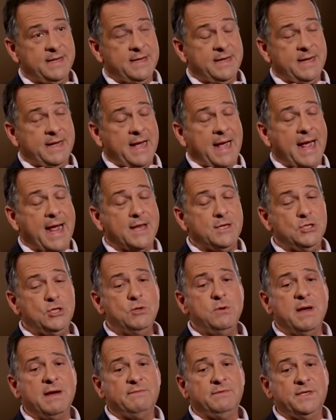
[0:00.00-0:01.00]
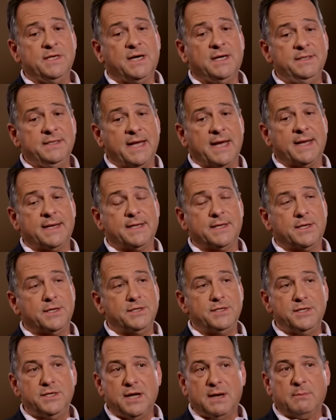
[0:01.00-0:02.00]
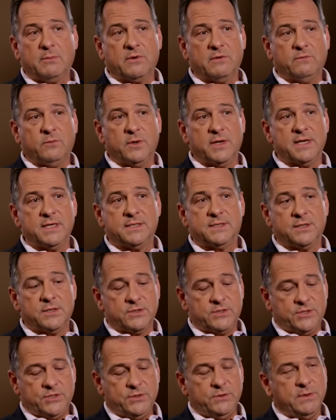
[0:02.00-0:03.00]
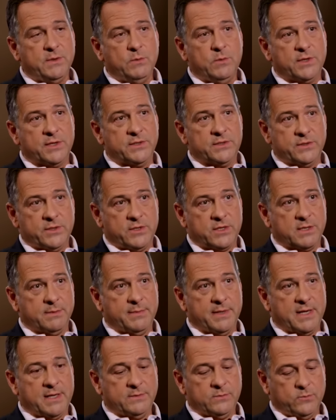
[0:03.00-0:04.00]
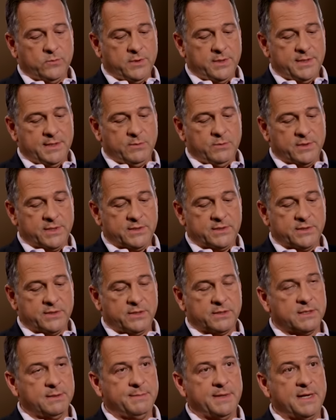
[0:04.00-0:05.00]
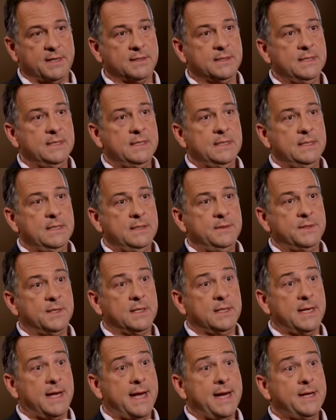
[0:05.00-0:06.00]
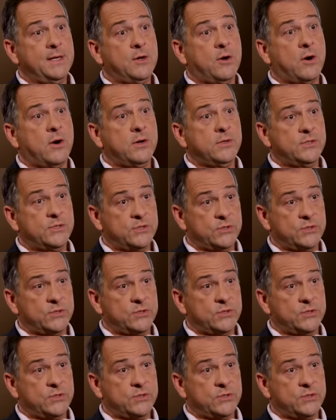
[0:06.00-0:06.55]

Mm. And you have done that in a number of ways, and there are two I want to talk about. One, I want to talk about the Lionheart